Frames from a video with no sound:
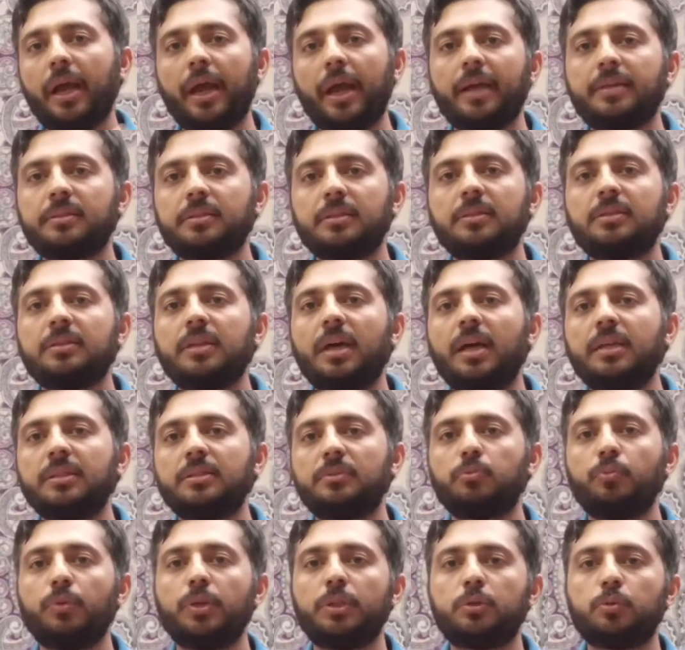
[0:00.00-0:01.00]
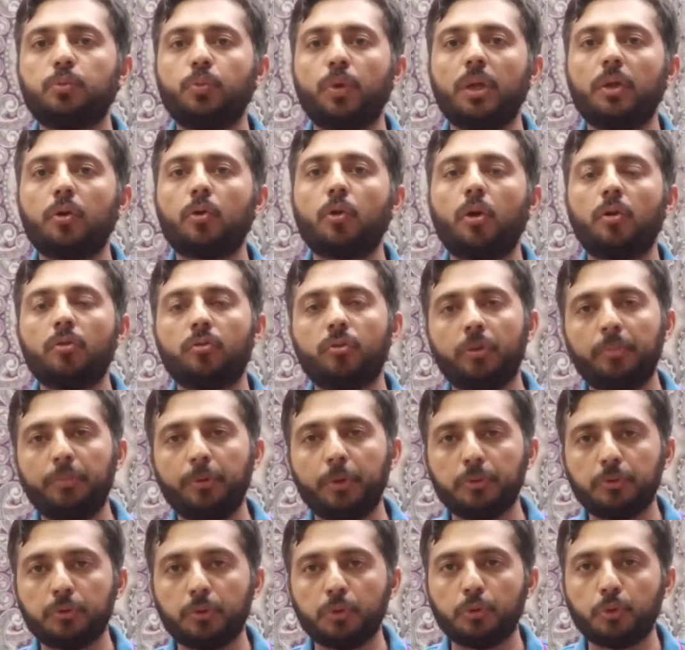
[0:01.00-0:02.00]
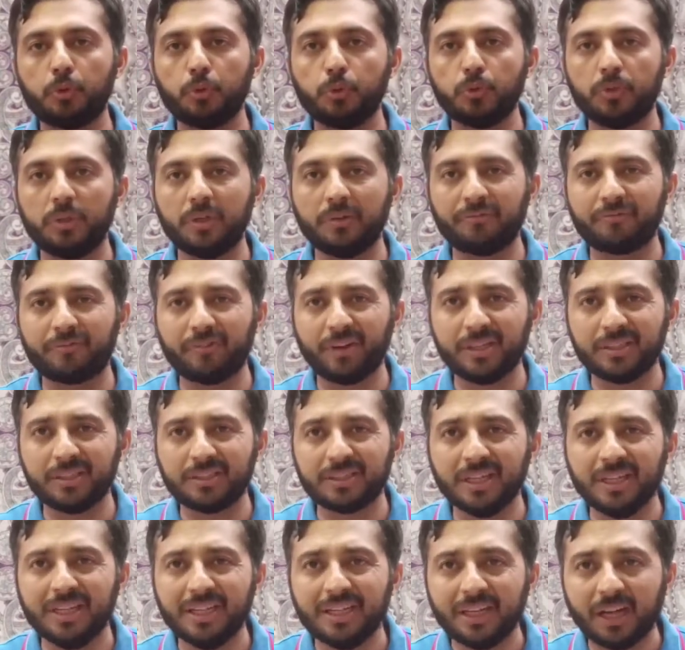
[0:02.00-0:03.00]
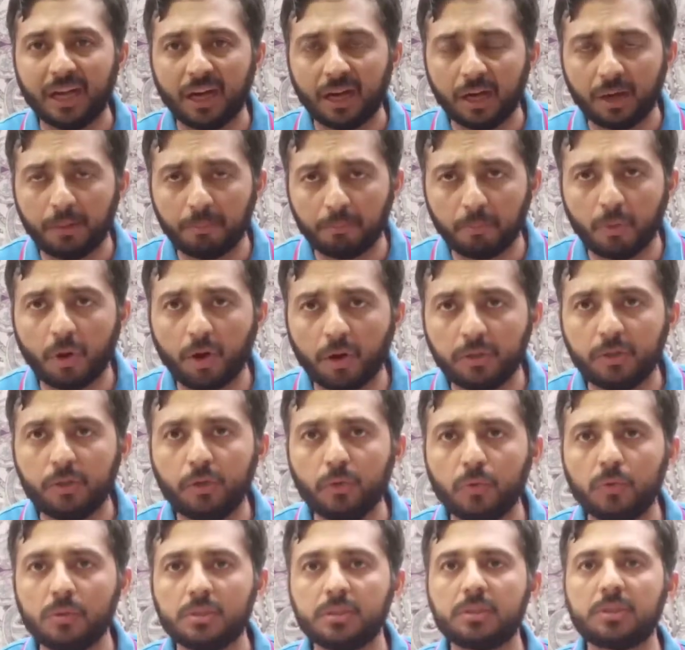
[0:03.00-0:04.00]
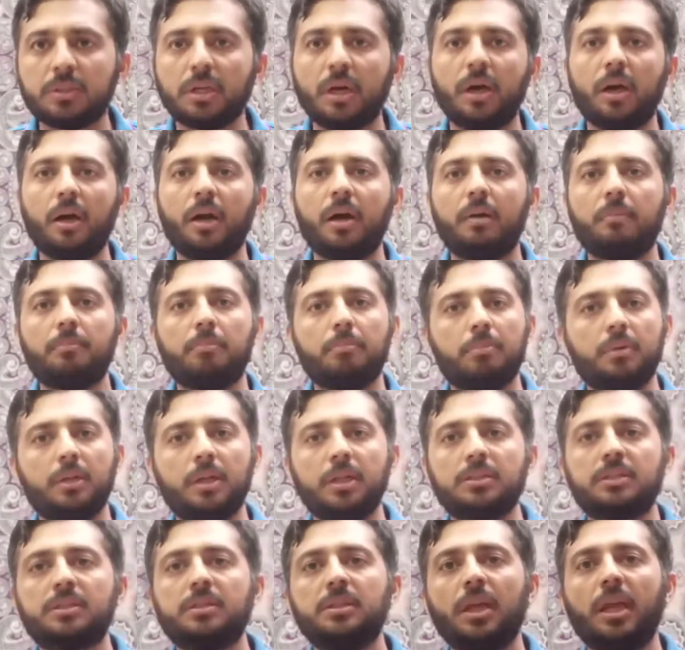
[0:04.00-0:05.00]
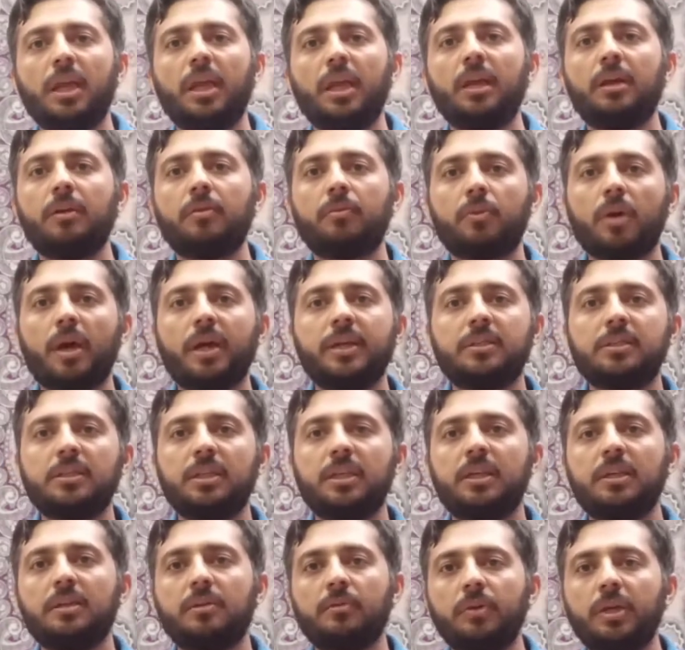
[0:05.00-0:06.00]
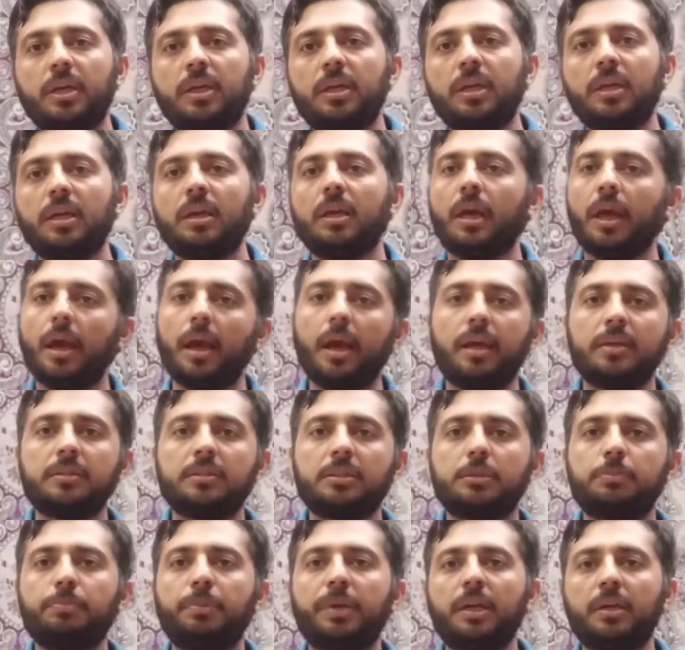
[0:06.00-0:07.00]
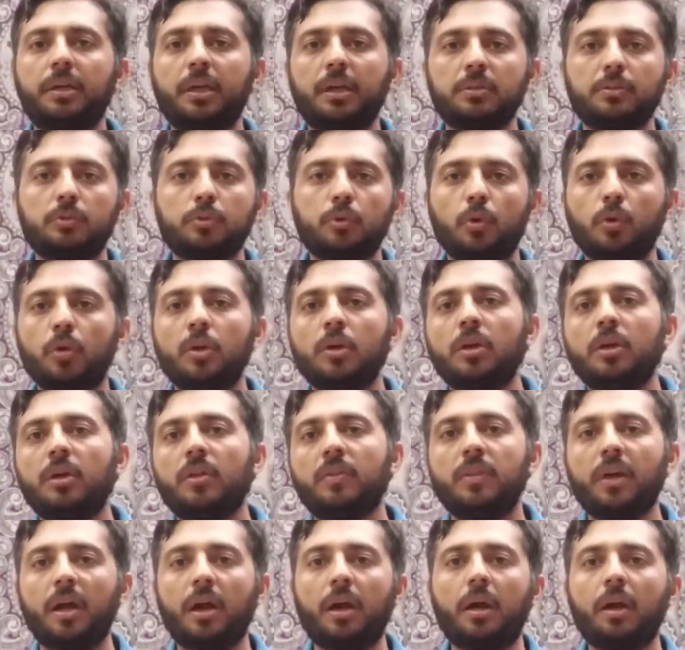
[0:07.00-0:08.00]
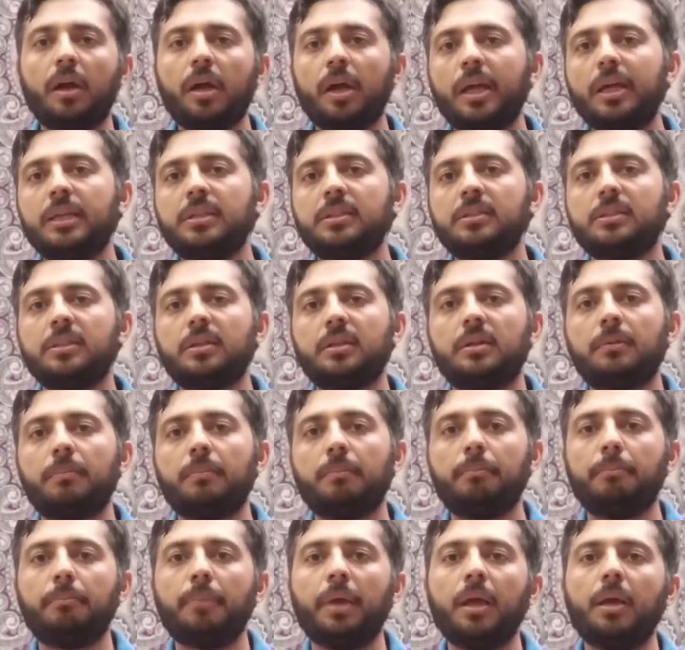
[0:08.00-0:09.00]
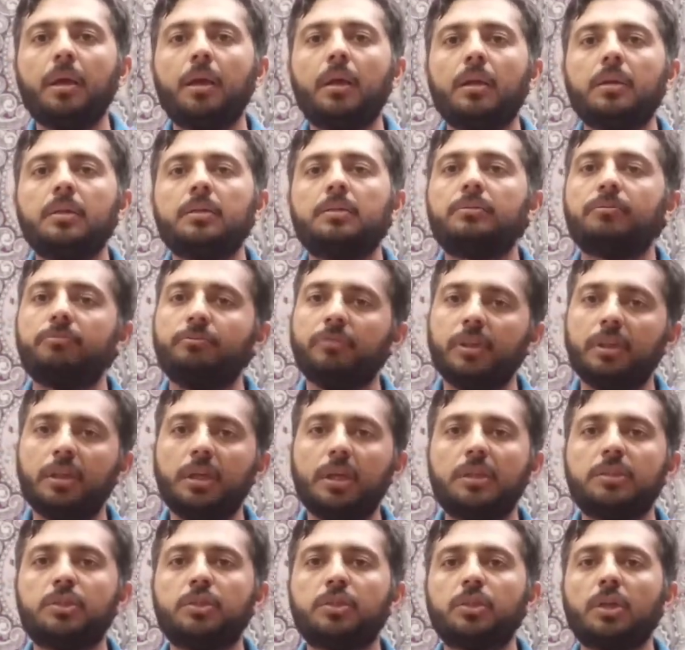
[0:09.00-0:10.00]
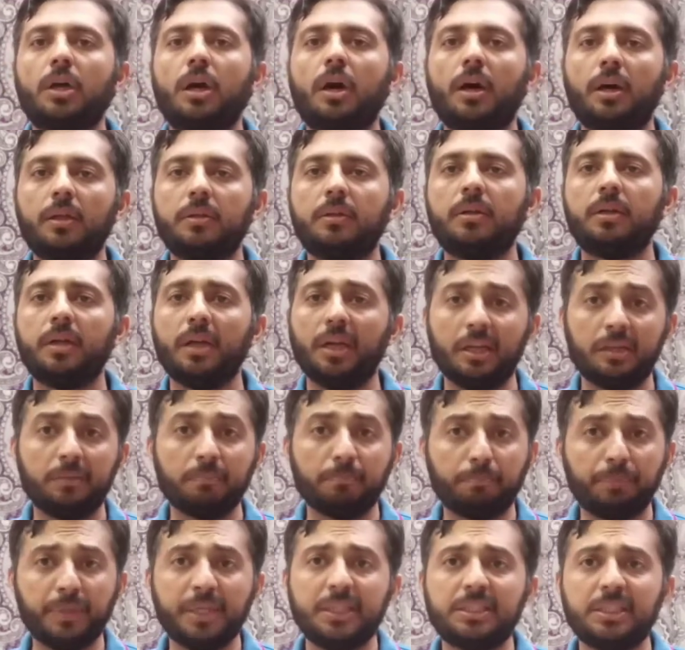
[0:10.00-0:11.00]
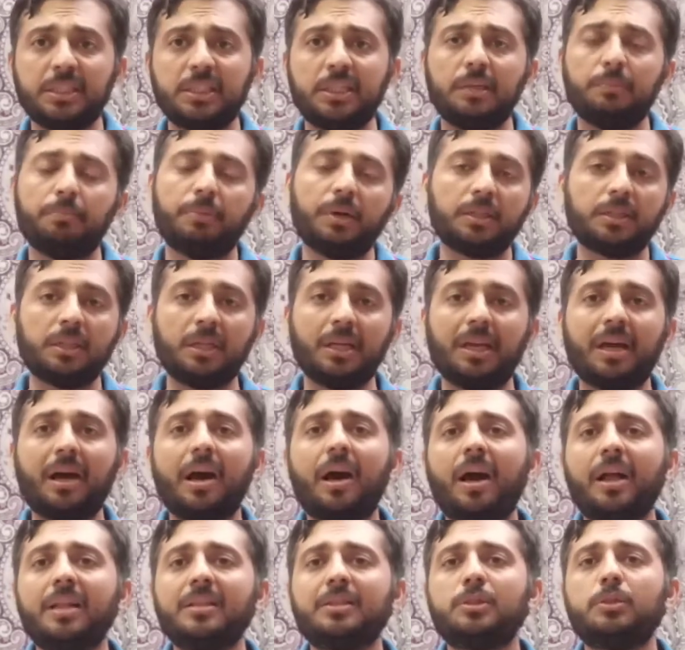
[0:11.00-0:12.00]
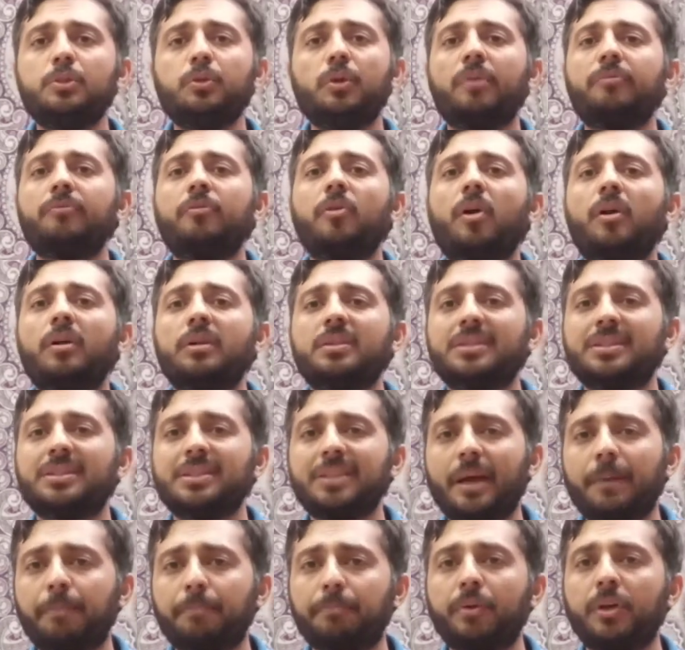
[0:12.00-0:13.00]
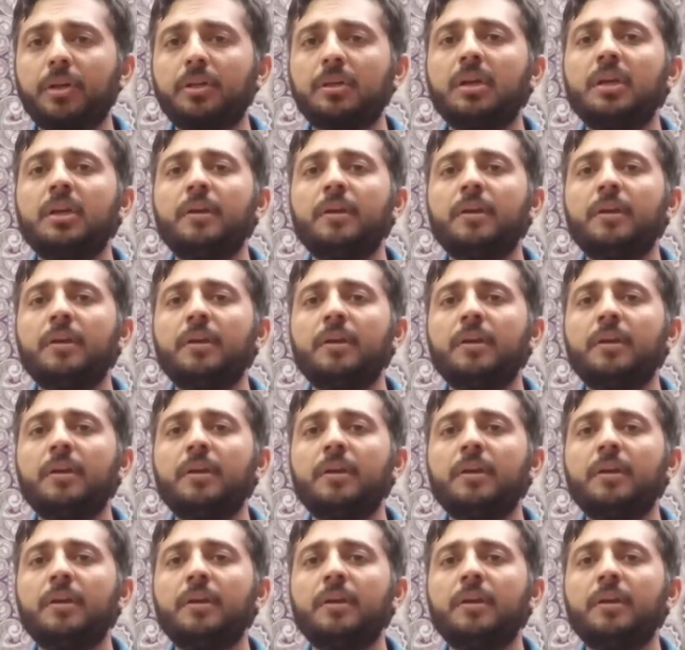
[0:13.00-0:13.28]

exercise which will contribute to two different modules, listening, writing, reading and speaking. So they are intermingled with each other in PTE, but in IELTS you have got a separate